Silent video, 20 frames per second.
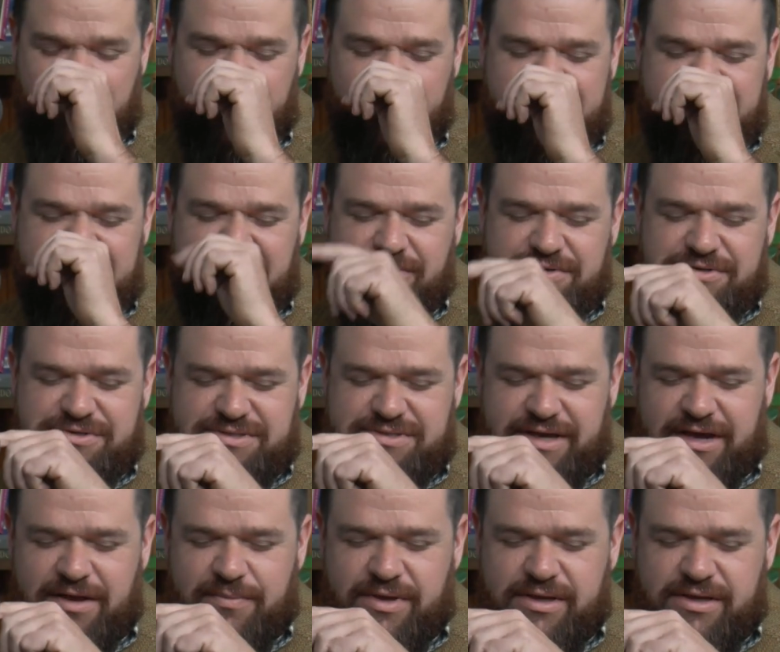I, appreciate what you're
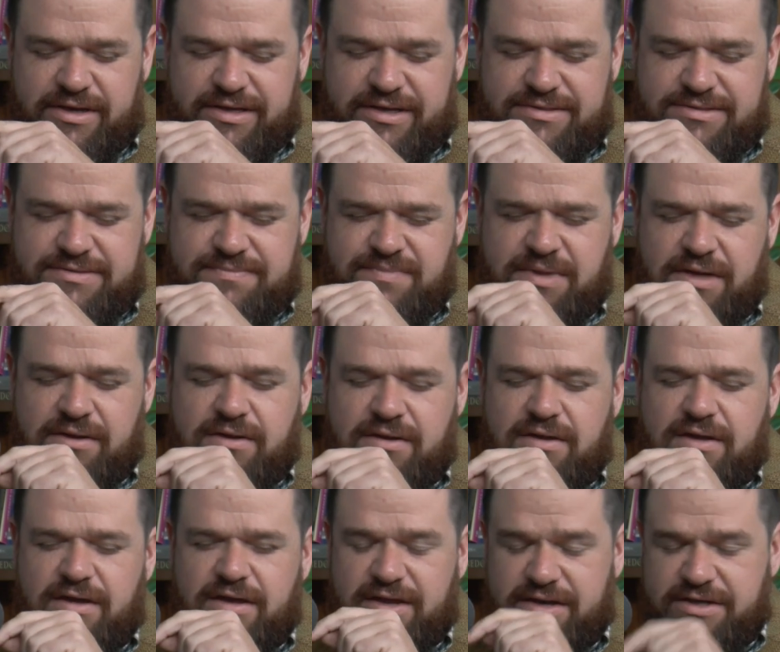saying because
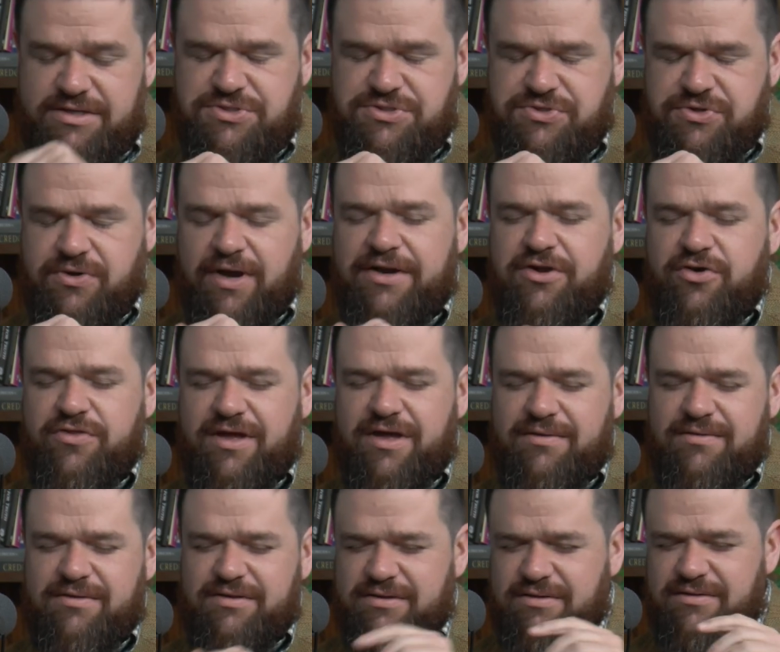it is true i know
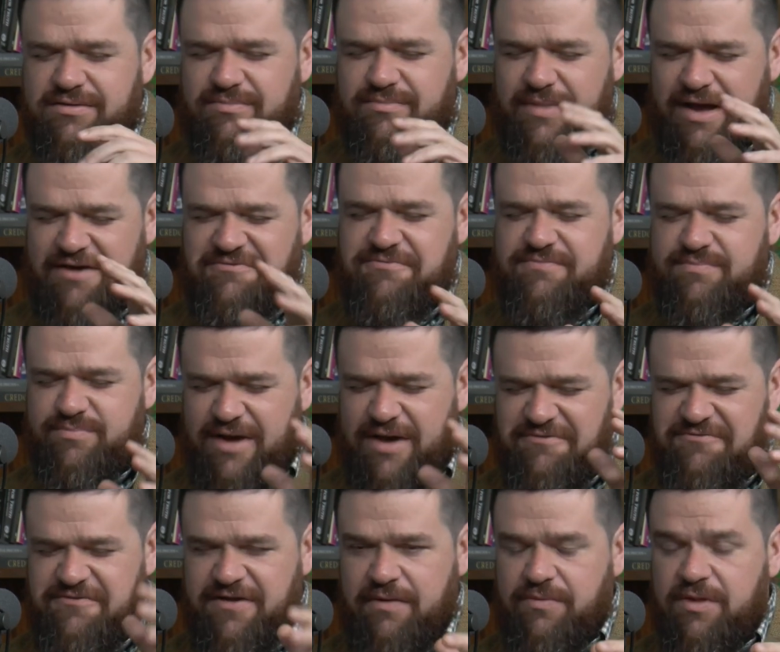that my
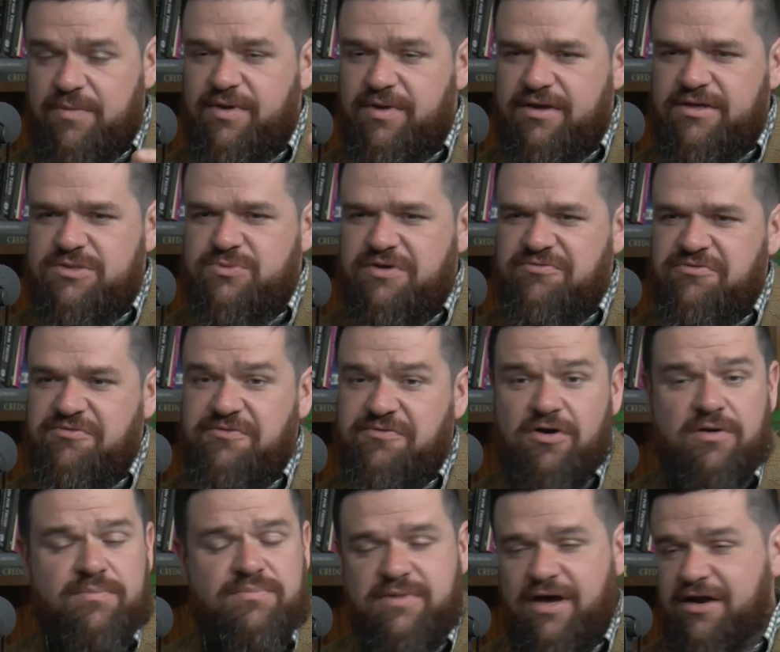my family because we have a
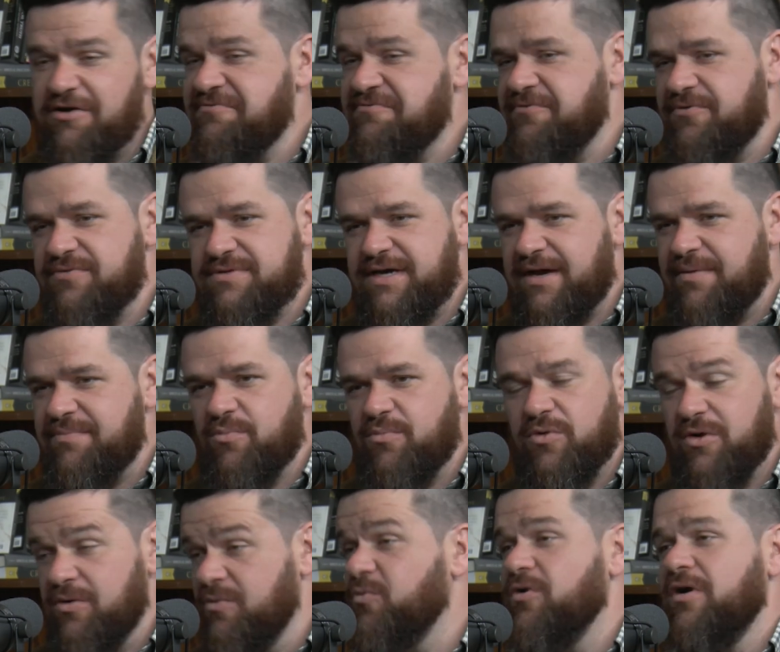farm not our full-time
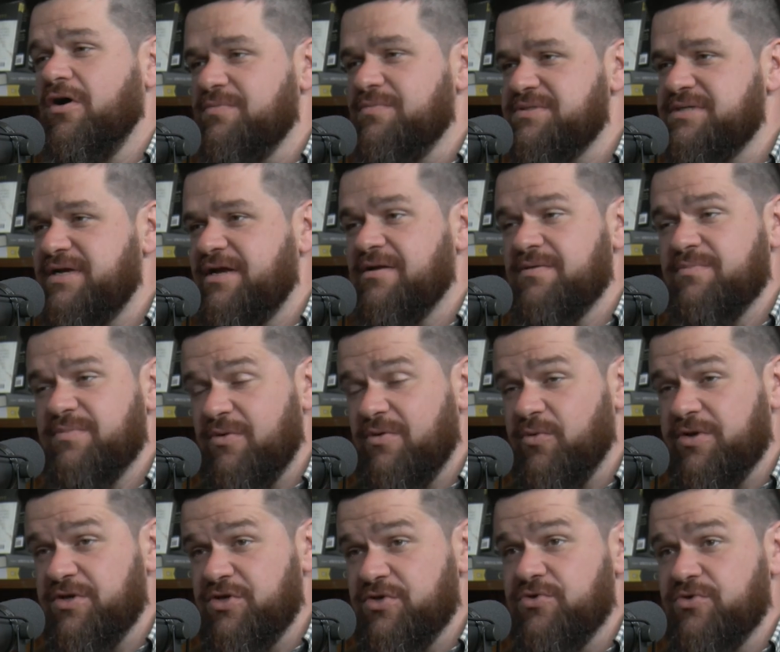we're, we're homesteading
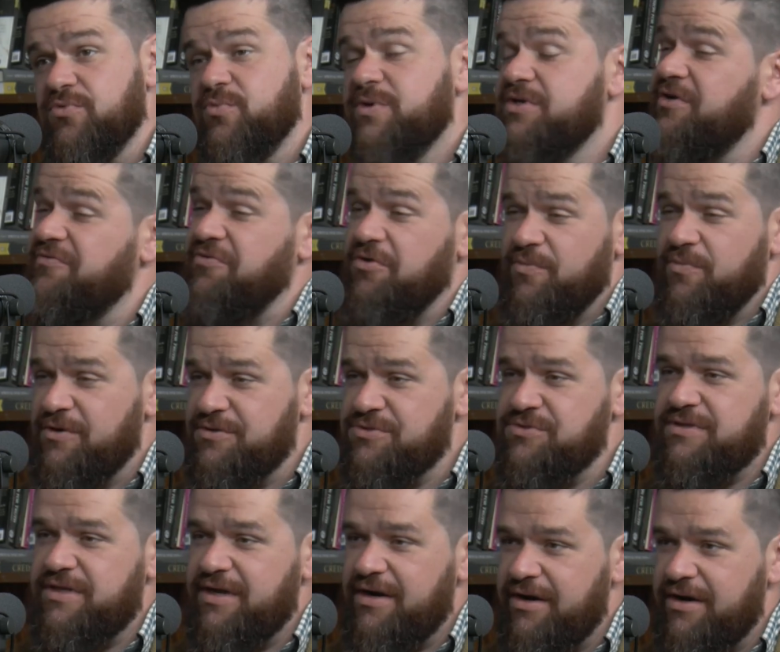but we do we do have a
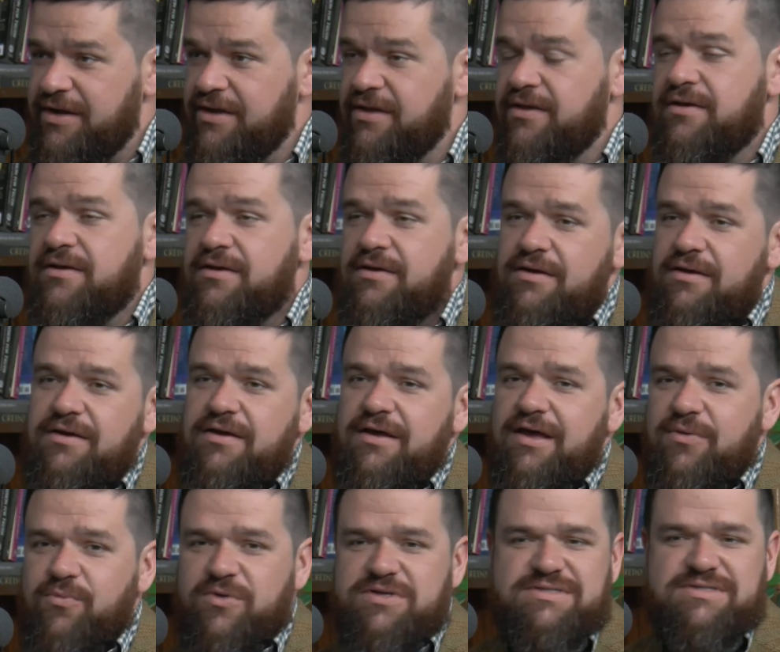commercial dairy
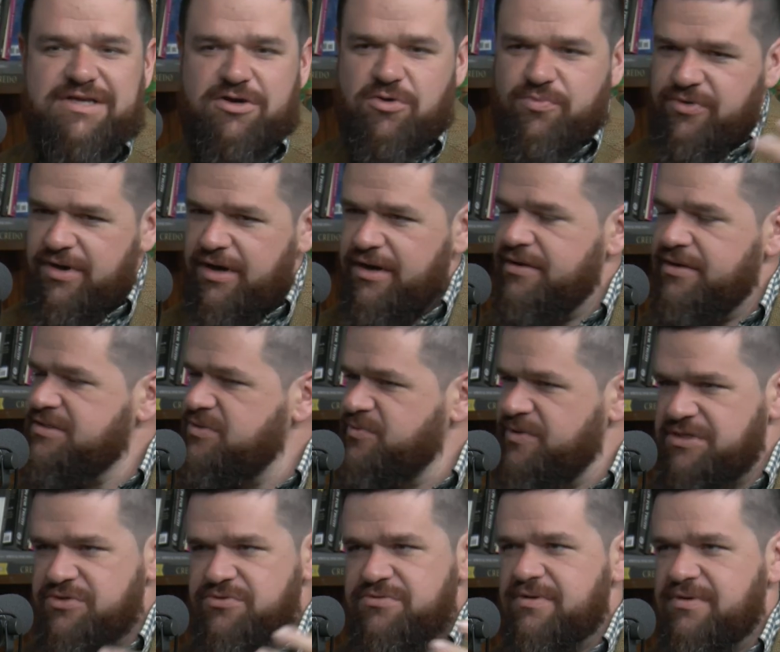and we sell products
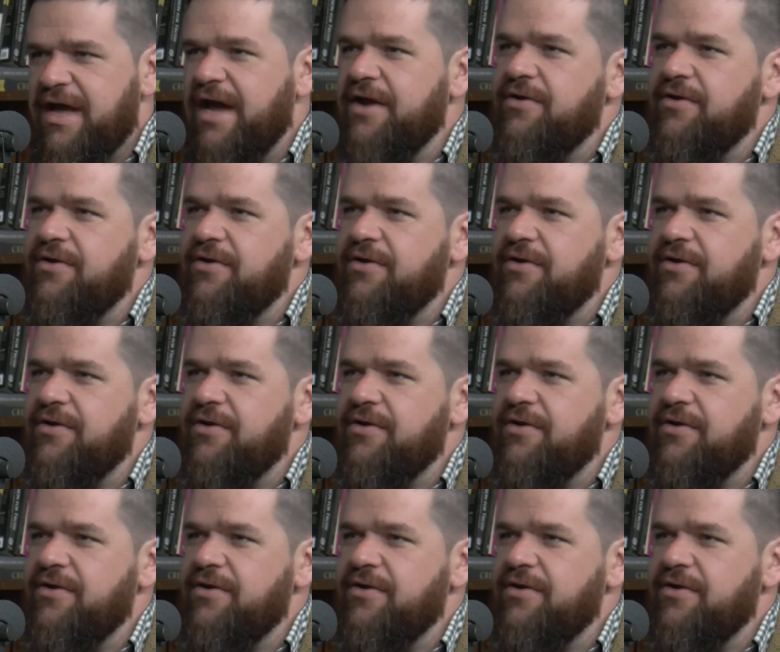we do